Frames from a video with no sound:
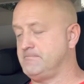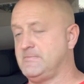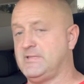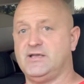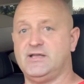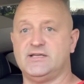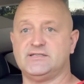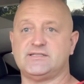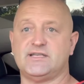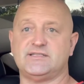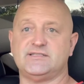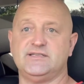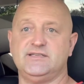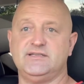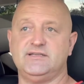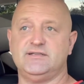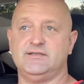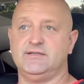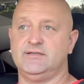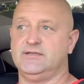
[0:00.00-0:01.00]
I guess that's
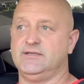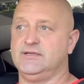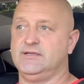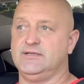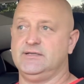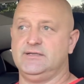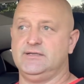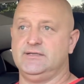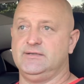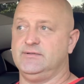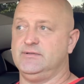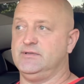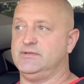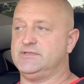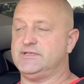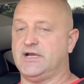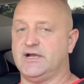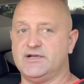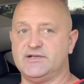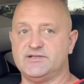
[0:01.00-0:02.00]
it.
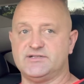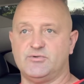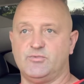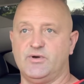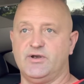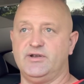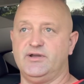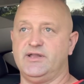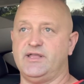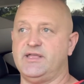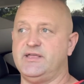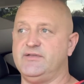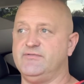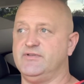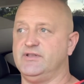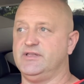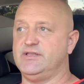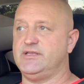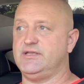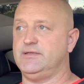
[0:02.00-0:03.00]
Tires are wearing
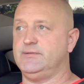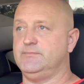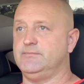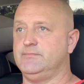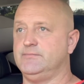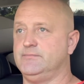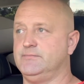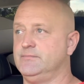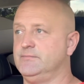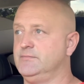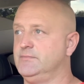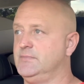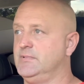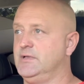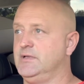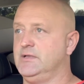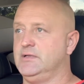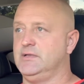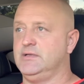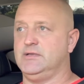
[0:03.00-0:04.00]
evenly.
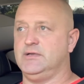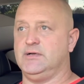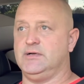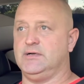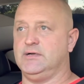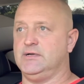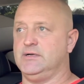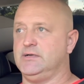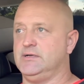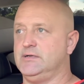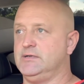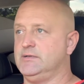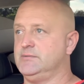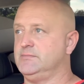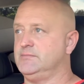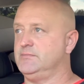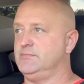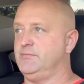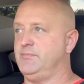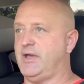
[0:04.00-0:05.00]

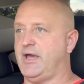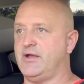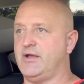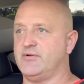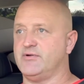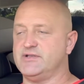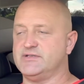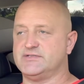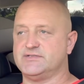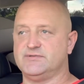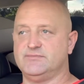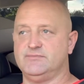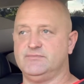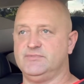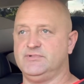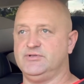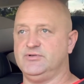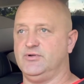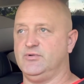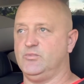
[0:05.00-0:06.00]
Battery's
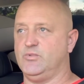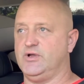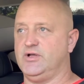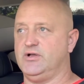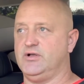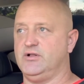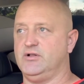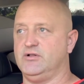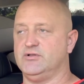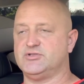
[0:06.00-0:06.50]
doing well,